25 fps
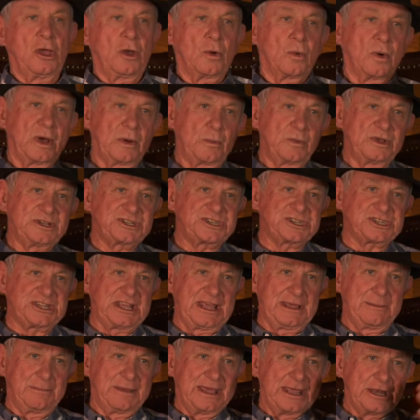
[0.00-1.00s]
When we
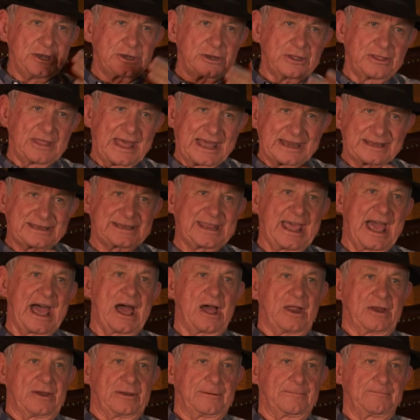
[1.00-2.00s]
steam into that
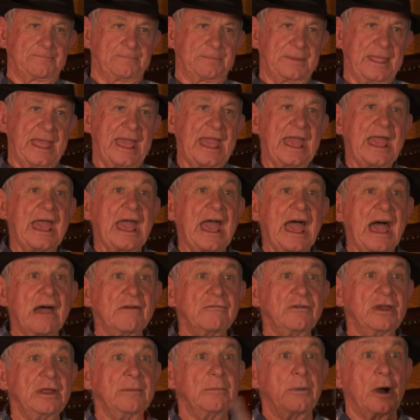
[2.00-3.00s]
town,
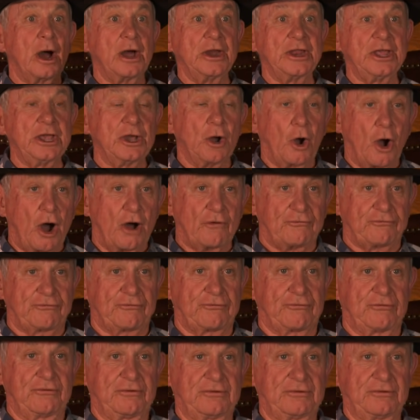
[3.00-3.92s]
everybody off.